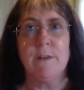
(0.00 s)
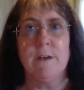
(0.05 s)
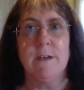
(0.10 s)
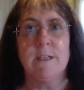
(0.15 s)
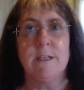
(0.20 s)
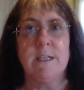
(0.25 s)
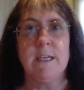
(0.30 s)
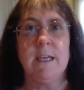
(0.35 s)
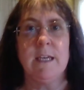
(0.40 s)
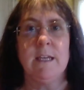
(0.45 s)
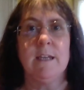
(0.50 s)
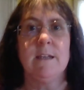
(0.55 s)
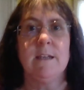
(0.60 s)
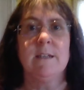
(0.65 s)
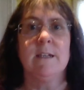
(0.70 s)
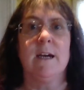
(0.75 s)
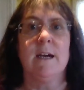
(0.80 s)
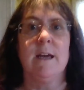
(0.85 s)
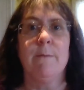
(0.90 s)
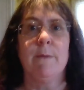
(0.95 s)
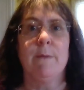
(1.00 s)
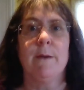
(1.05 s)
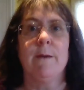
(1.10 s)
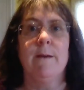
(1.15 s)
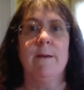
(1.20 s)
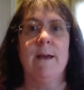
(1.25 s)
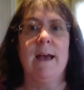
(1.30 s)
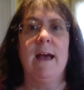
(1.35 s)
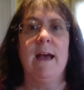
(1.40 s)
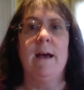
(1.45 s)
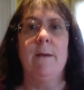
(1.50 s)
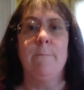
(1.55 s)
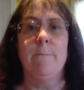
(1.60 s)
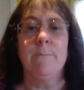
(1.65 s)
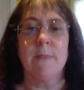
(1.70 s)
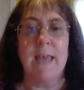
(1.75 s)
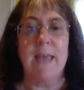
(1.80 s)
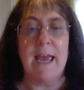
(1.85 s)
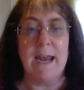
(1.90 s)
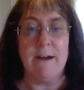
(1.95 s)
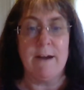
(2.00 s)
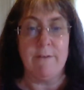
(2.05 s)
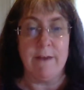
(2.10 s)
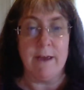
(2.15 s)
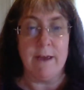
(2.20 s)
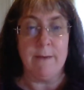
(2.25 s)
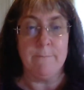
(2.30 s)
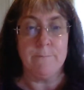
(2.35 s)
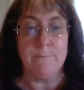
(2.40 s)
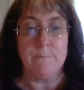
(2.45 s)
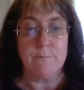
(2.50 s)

30 type area.